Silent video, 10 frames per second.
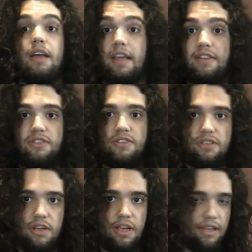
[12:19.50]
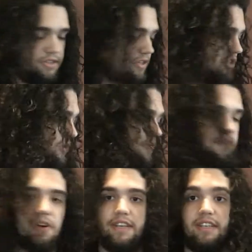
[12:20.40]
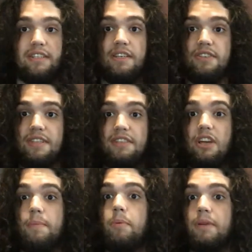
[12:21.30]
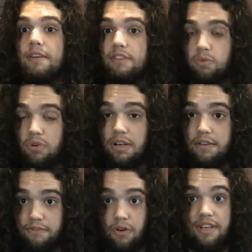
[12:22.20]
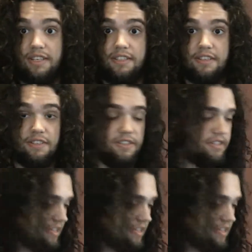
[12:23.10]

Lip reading: it's a 2 fret distance. This time it will be a 3 fret distance.